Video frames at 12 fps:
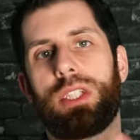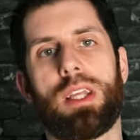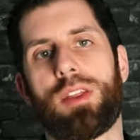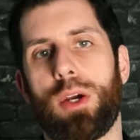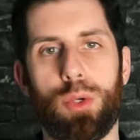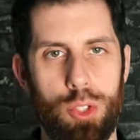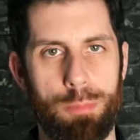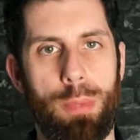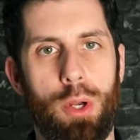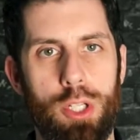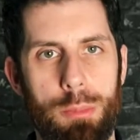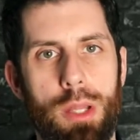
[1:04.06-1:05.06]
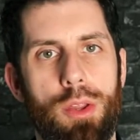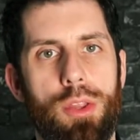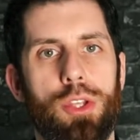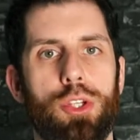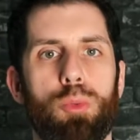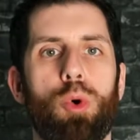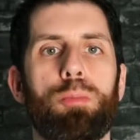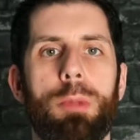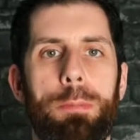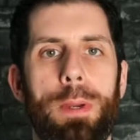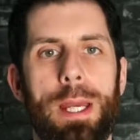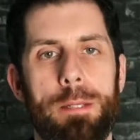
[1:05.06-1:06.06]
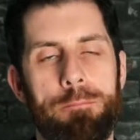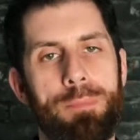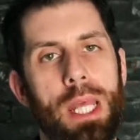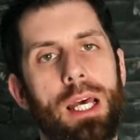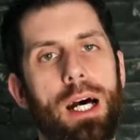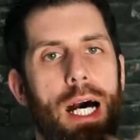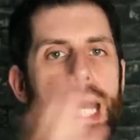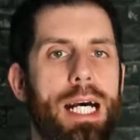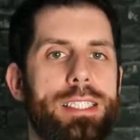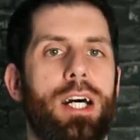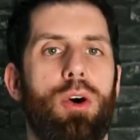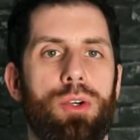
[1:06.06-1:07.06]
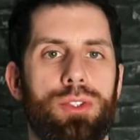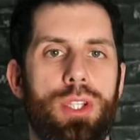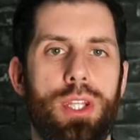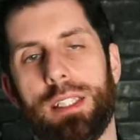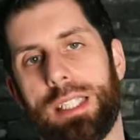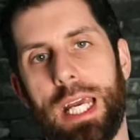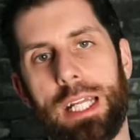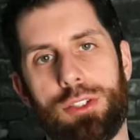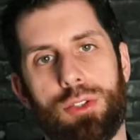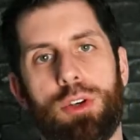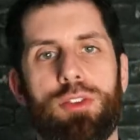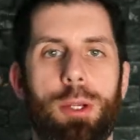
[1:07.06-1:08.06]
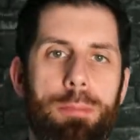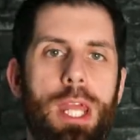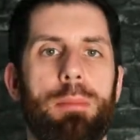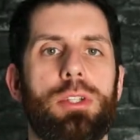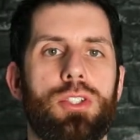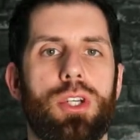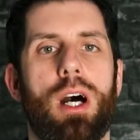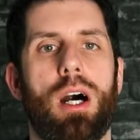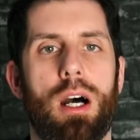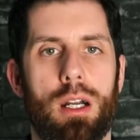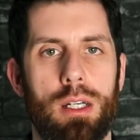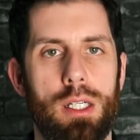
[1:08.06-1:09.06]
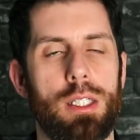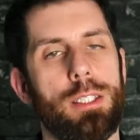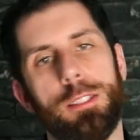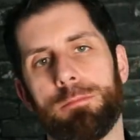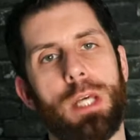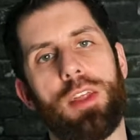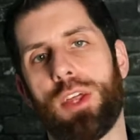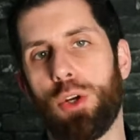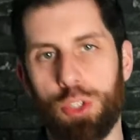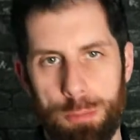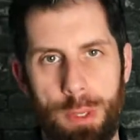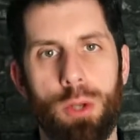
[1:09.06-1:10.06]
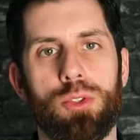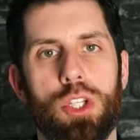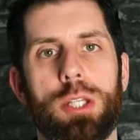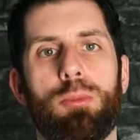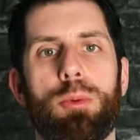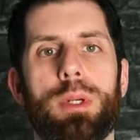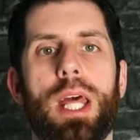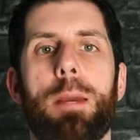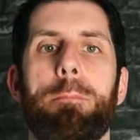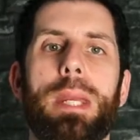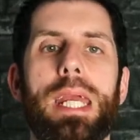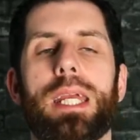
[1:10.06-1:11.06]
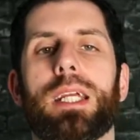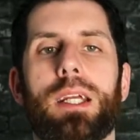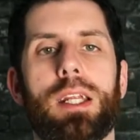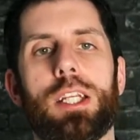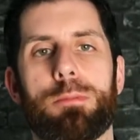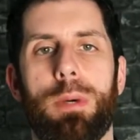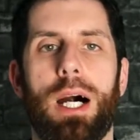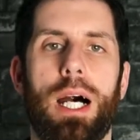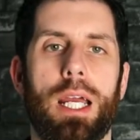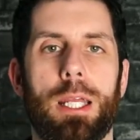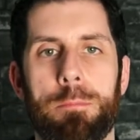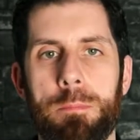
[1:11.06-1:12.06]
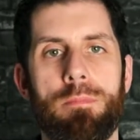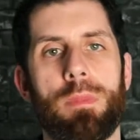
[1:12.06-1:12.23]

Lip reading: say, £1,000 a month that you won't be paying, add that onto the debt. So if your payments are £1,000 at the moment, it may increase by